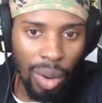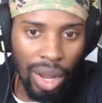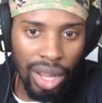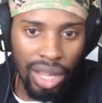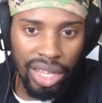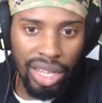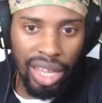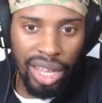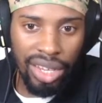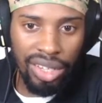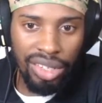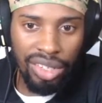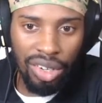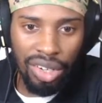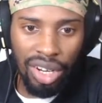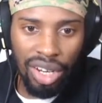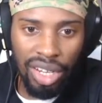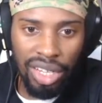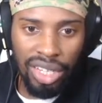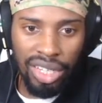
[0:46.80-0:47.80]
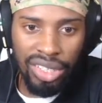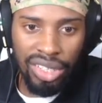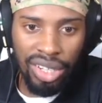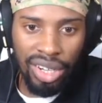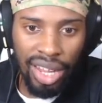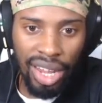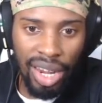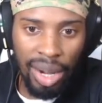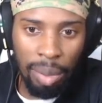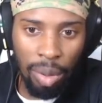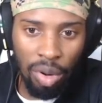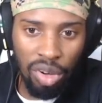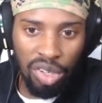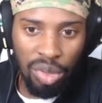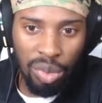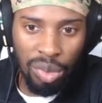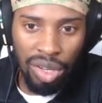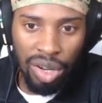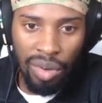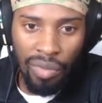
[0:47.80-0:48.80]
White kids on a leash in airports when